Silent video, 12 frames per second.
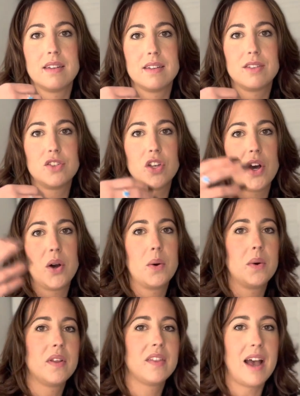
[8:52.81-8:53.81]

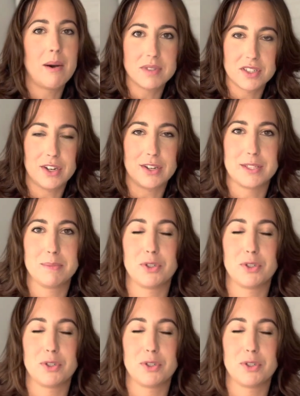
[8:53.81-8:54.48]
So that was an awesome